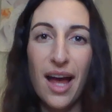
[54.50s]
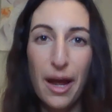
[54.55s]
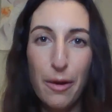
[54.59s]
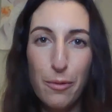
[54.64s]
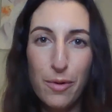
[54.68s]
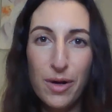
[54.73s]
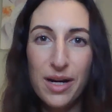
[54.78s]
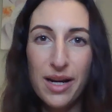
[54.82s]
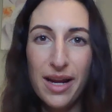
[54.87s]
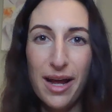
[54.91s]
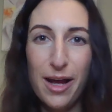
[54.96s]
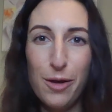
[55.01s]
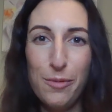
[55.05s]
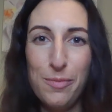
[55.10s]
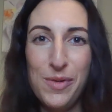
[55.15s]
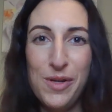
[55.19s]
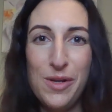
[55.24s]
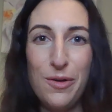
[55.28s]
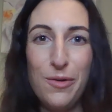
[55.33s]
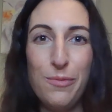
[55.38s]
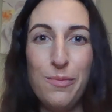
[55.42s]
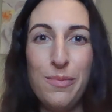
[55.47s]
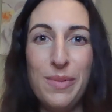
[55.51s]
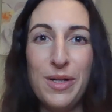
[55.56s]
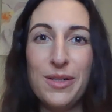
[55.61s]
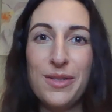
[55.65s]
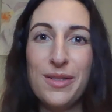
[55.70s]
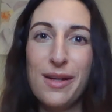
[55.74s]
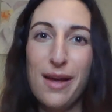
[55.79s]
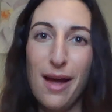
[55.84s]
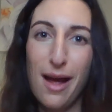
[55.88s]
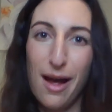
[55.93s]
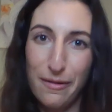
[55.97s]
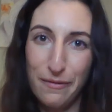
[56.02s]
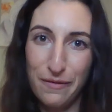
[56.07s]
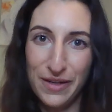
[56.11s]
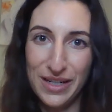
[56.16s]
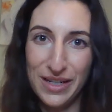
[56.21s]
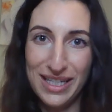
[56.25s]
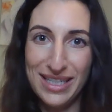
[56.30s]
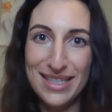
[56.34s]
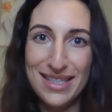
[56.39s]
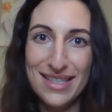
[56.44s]
I want to help you build
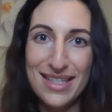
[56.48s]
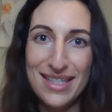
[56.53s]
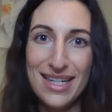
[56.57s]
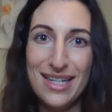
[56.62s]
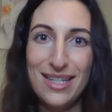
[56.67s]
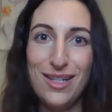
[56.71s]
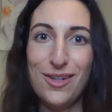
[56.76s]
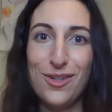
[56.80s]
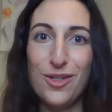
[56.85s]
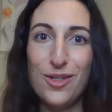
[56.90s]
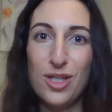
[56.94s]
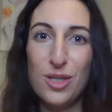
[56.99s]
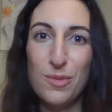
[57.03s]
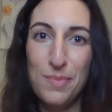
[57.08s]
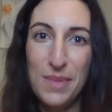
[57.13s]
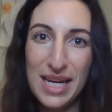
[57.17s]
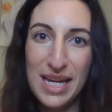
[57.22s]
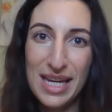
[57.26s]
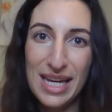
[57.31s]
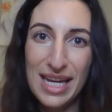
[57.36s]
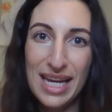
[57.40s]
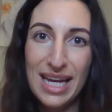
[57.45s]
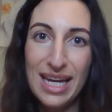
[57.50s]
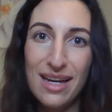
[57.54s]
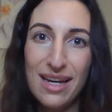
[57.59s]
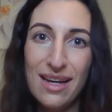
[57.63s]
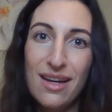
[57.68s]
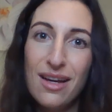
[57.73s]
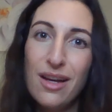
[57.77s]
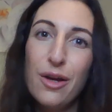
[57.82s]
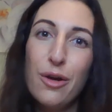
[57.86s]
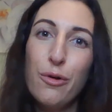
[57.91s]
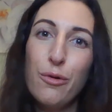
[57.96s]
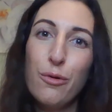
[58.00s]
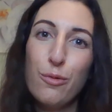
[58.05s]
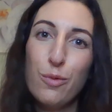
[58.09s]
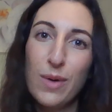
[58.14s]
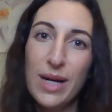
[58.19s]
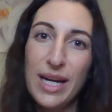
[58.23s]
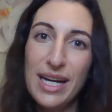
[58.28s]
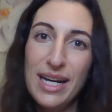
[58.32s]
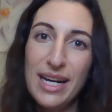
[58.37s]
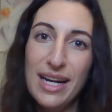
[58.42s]
confidence in your speaking,
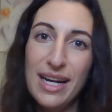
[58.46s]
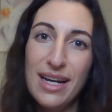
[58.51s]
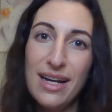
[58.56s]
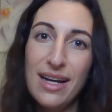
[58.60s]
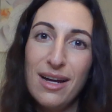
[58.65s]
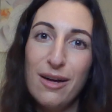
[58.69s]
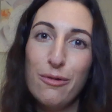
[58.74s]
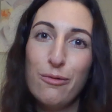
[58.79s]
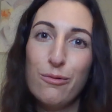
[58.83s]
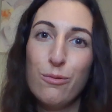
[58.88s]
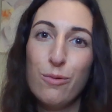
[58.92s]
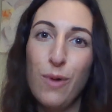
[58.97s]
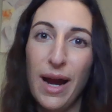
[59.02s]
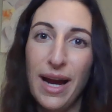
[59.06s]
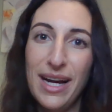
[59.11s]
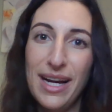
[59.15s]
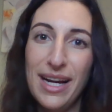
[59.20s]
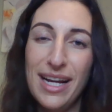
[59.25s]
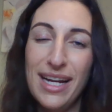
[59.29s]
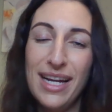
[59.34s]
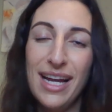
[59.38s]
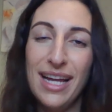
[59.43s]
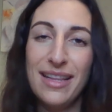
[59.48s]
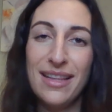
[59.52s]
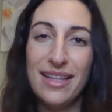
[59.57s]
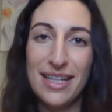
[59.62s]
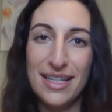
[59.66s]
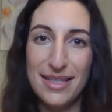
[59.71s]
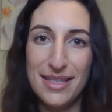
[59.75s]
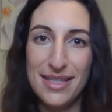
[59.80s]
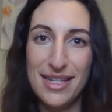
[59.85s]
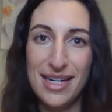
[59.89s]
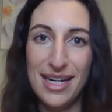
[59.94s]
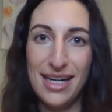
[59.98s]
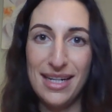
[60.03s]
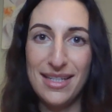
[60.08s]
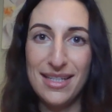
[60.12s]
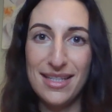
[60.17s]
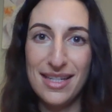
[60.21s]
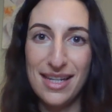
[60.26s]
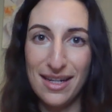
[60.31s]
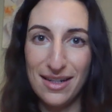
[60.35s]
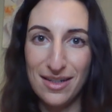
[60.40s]
reading, writing, and listening
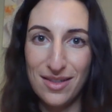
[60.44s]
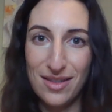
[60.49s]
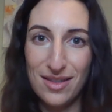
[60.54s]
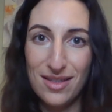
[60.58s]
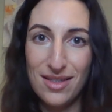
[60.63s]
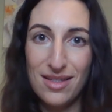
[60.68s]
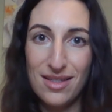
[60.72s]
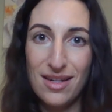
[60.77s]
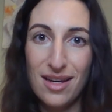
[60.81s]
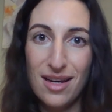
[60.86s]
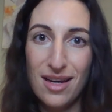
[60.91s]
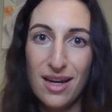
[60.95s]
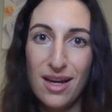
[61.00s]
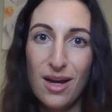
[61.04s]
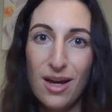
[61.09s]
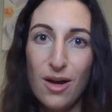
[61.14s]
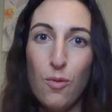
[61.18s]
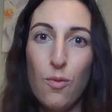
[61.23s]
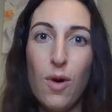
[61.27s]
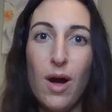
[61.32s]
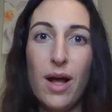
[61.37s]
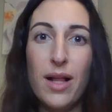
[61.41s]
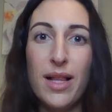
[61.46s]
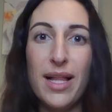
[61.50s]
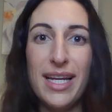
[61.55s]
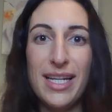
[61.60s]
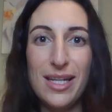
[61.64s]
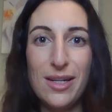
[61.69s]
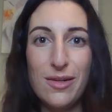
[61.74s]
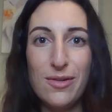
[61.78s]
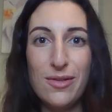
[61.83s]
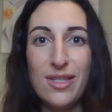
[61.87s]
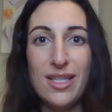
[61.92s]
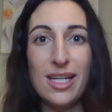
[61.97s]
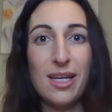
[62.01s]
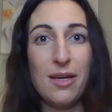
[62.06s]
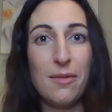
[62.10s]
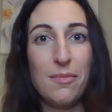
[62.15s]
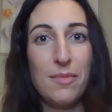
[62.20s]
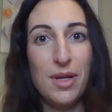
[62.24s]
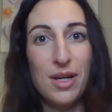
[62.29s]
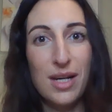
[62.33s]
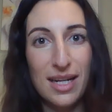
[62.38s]
skills while I use the
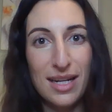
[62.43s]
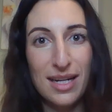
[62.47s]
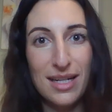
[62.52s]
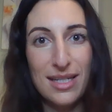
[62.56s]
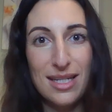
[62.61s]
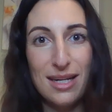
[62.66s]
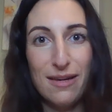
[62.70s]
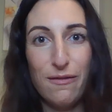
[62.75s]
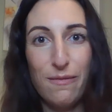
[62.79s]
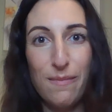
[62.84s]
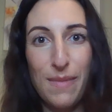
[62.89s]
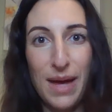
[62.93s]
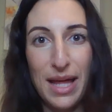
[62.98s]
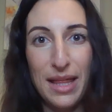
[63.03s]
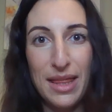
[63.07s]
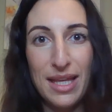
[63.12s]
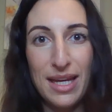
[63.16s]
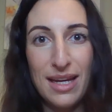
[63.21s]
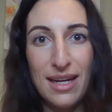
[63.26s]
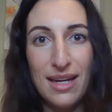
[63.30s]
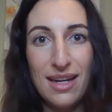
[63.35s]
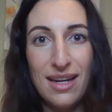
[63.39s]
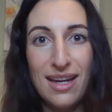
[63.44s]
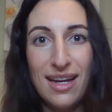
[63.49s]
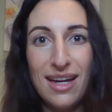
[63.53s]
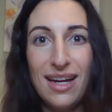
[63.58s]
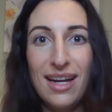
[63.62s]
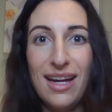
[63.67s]
communicative method